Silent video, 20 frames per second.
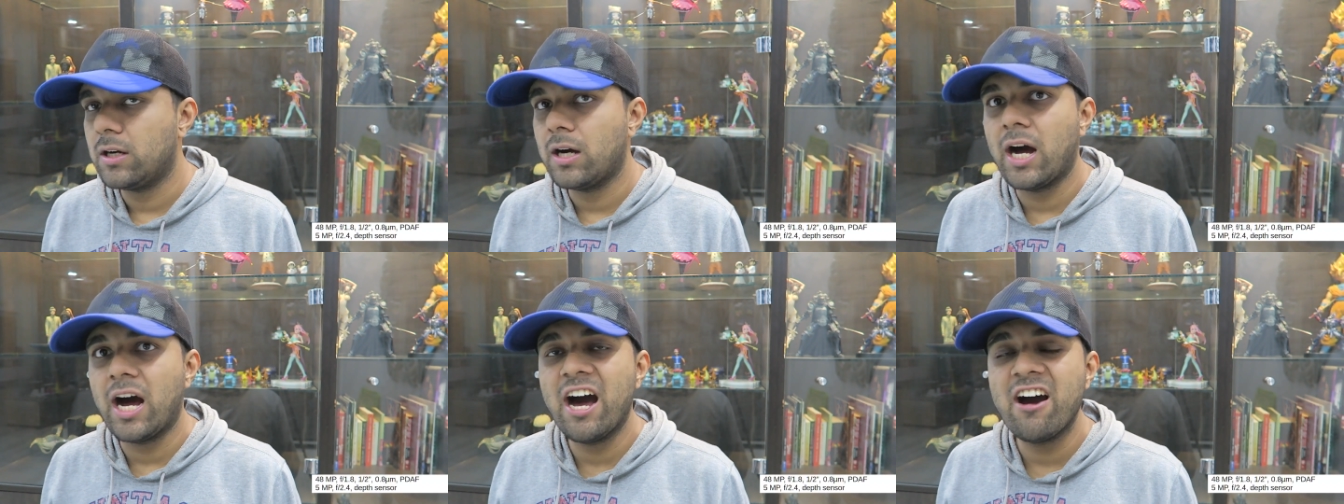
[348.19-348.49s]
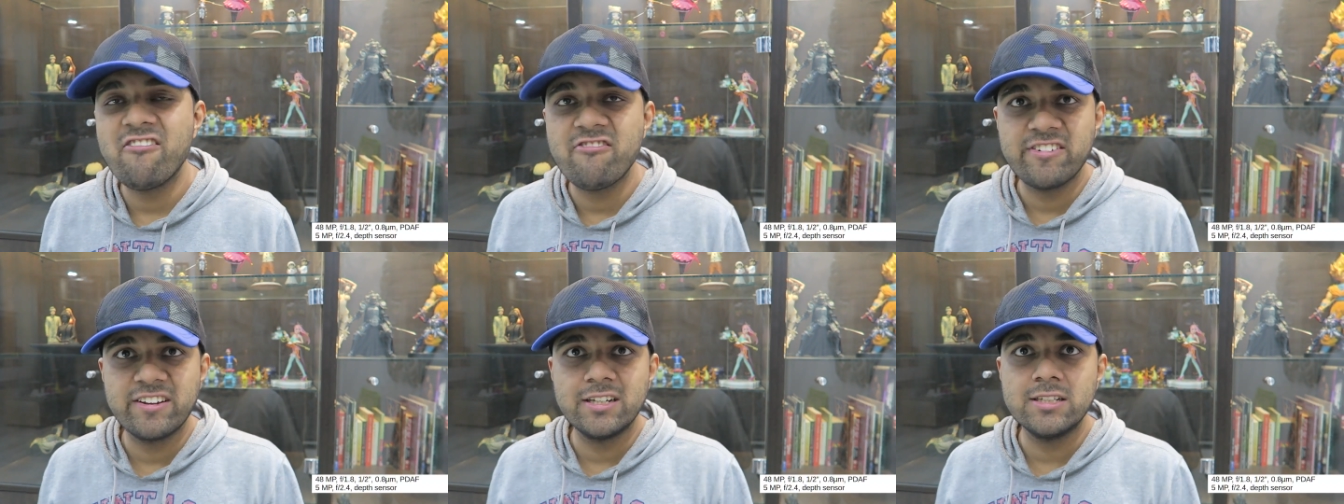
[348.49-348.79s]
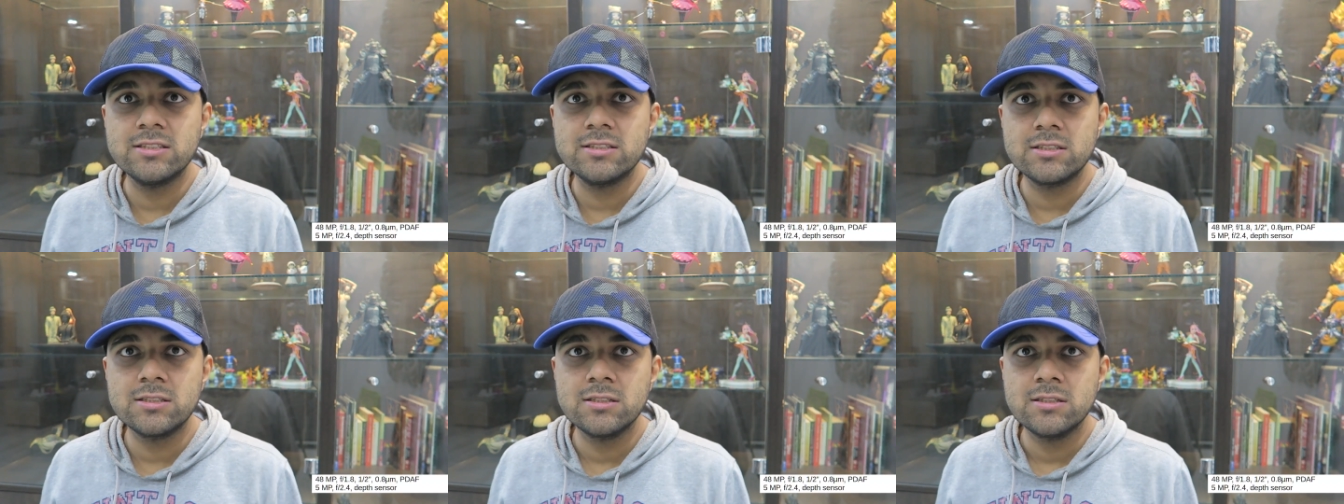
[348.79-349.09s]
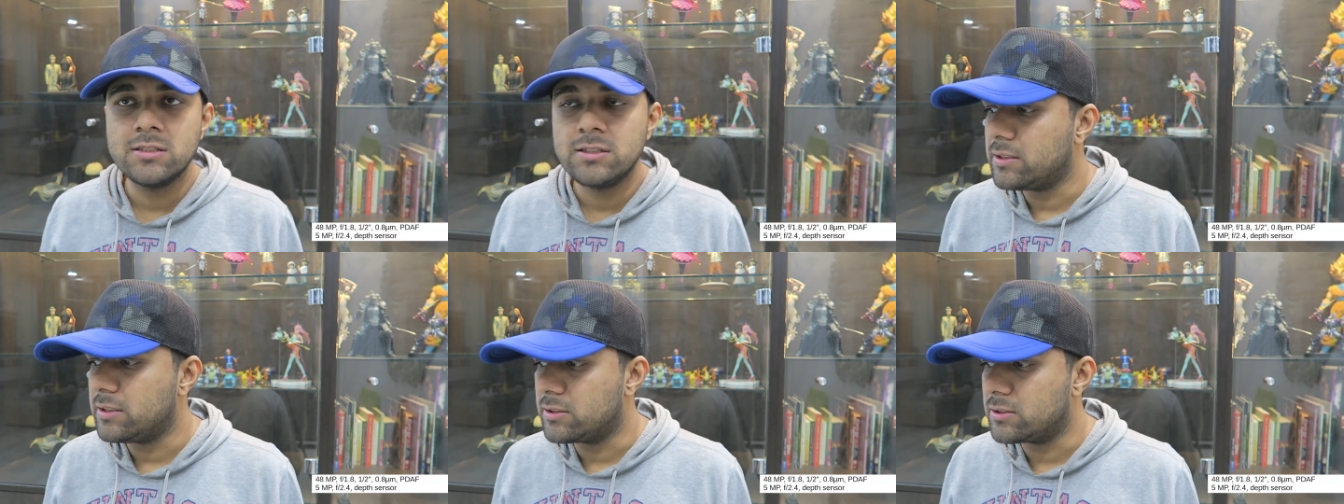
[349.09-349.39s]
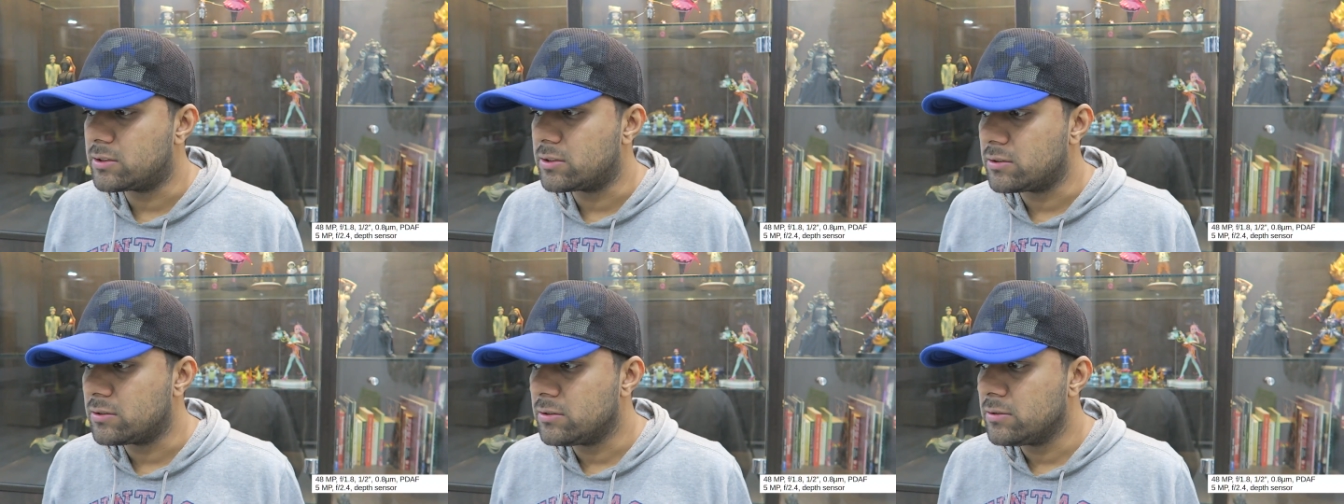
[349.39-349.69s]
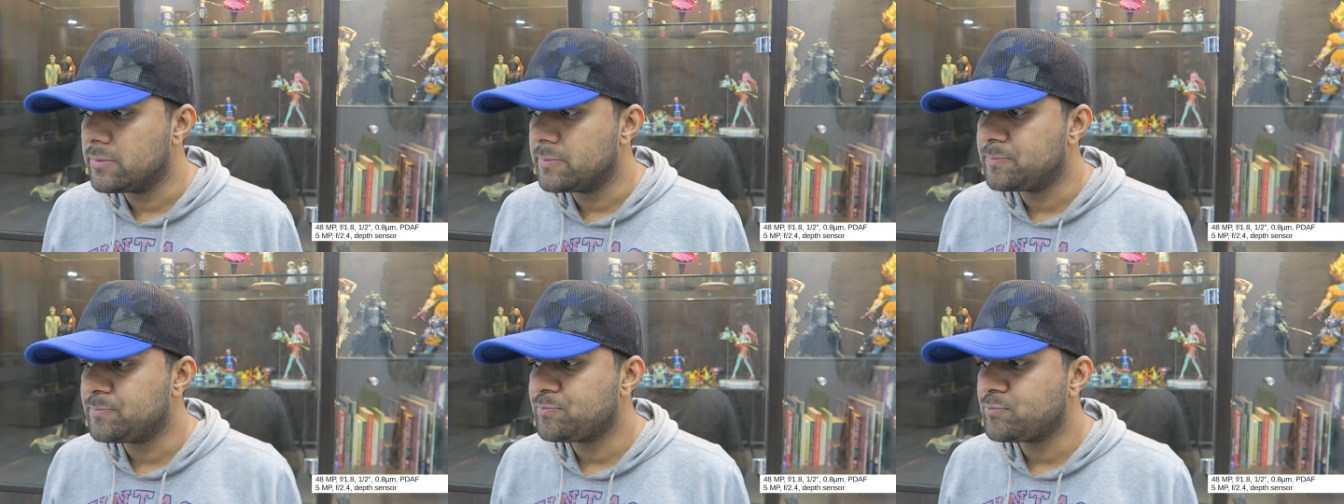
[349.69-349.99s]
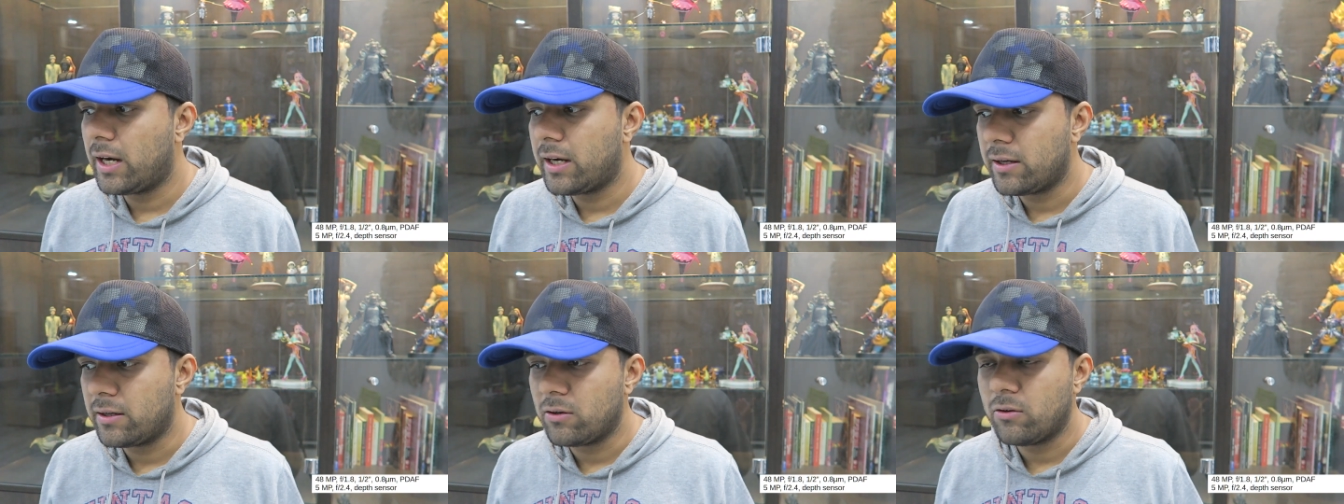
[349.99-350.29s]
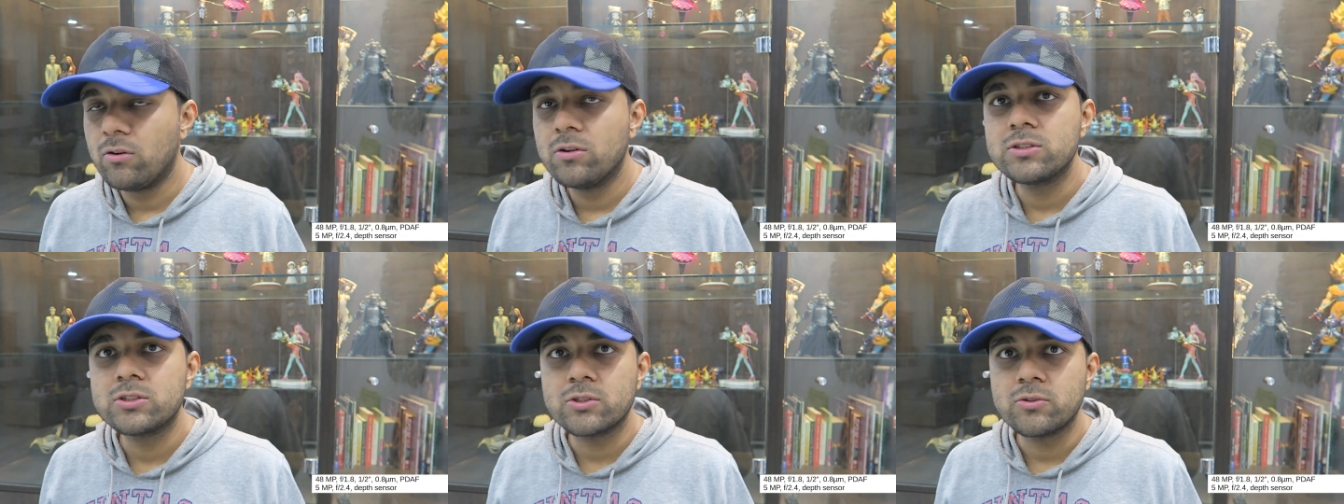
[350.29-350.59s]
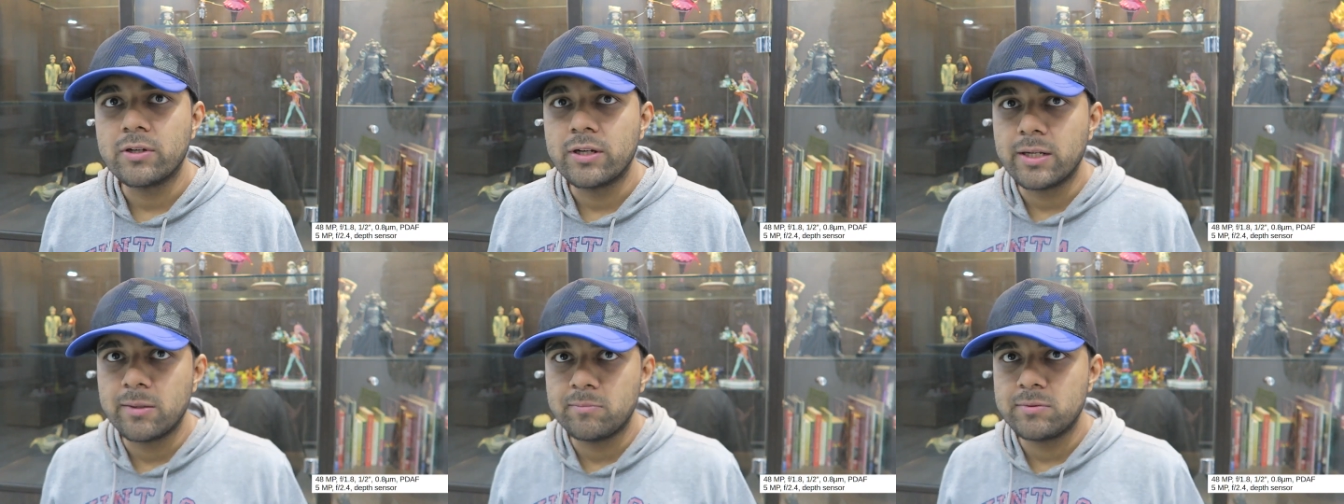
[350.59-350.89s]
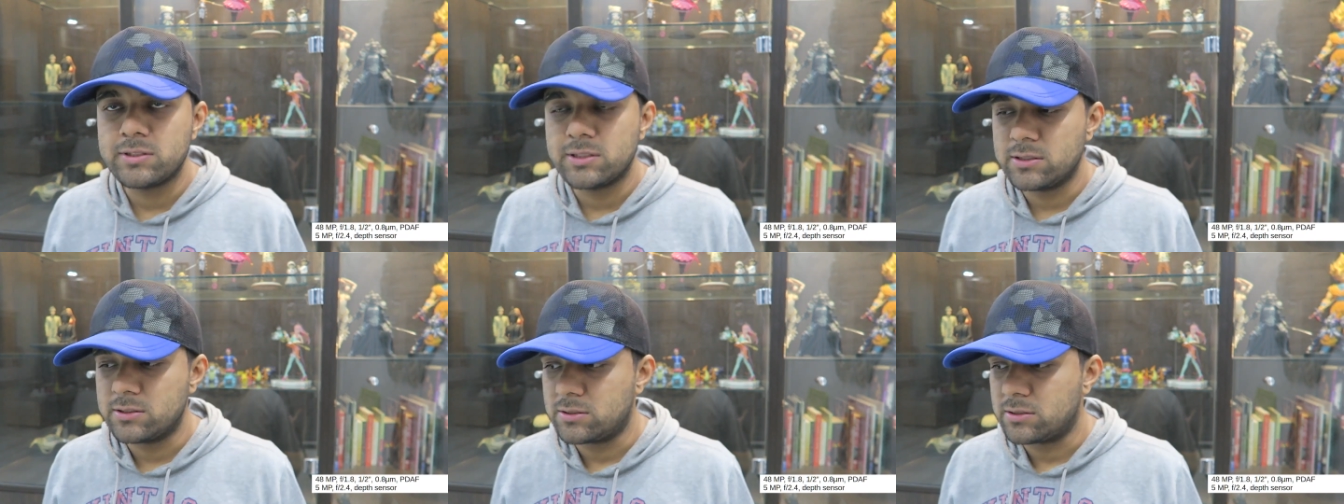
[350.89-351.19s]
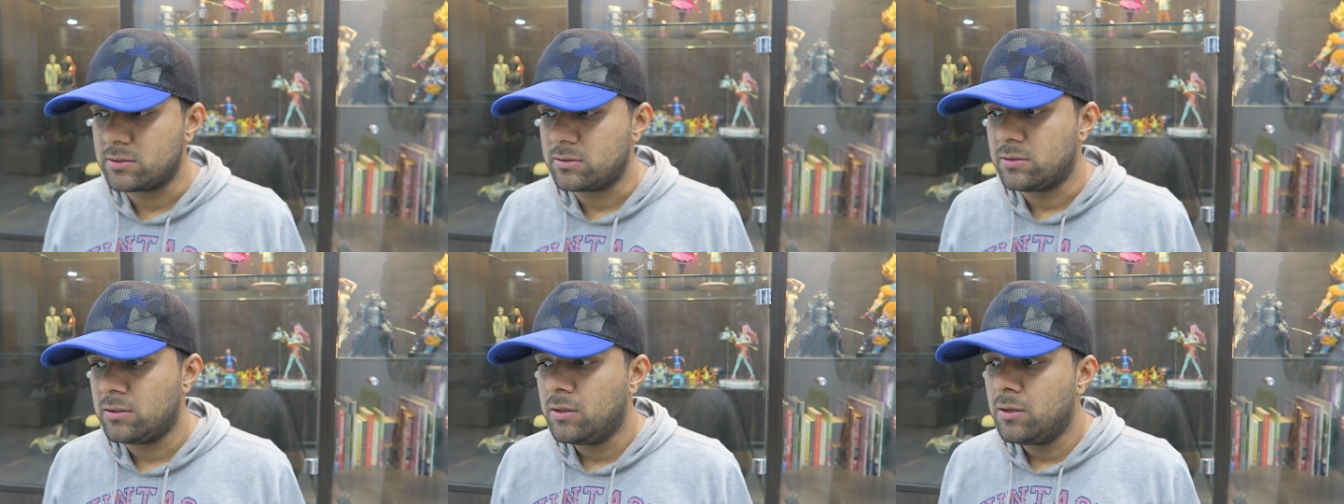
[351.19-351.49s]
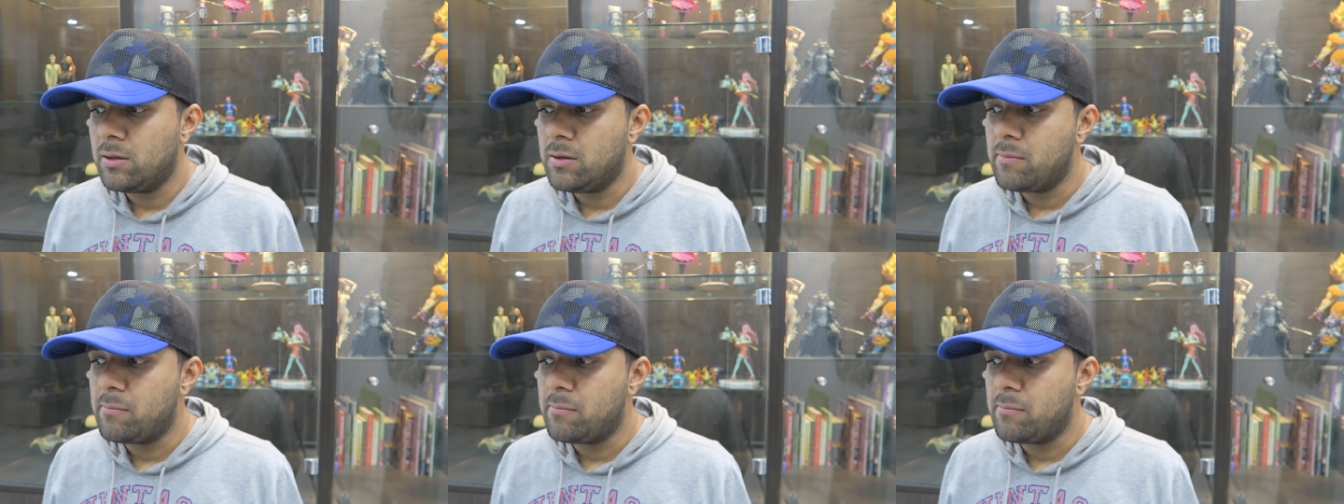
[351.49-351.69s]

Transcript: half-inch sensor and also a depth sensor.